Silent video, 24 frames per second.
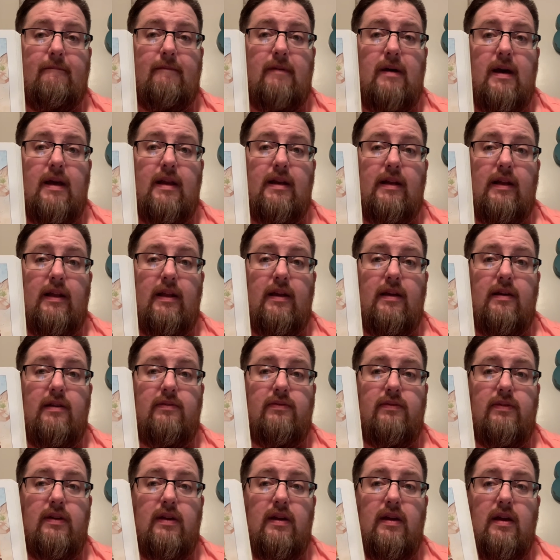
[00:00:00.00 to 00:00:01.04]
and live.
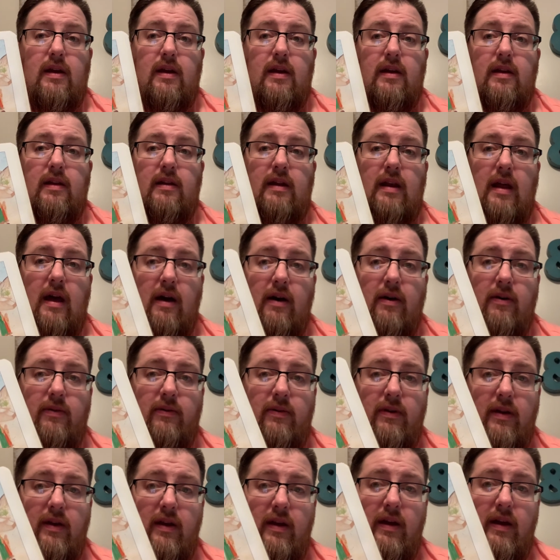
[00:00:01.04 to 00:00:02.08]
Now,
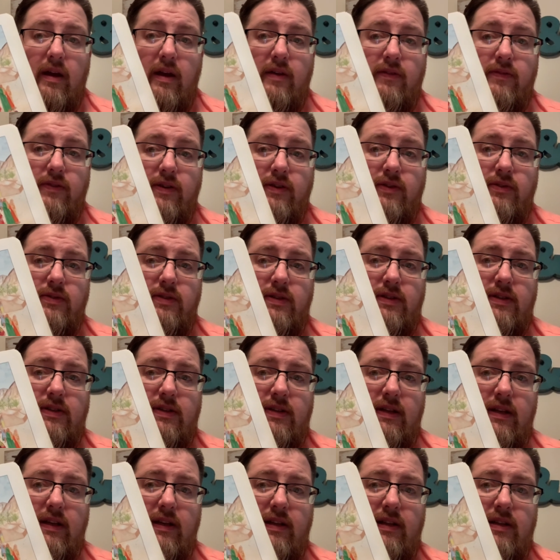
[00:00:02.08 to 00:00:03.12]
if you
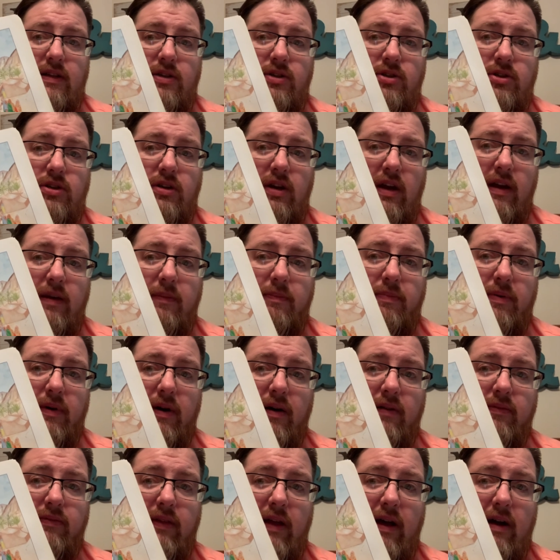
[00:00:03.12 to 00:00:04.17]
see the shape
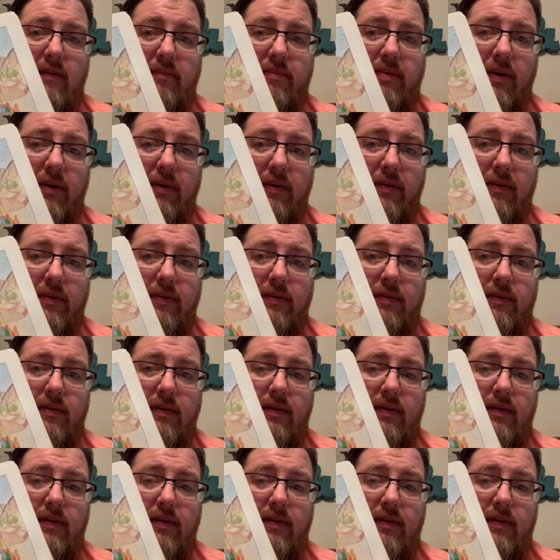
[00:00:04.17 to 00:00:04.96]
of that pole,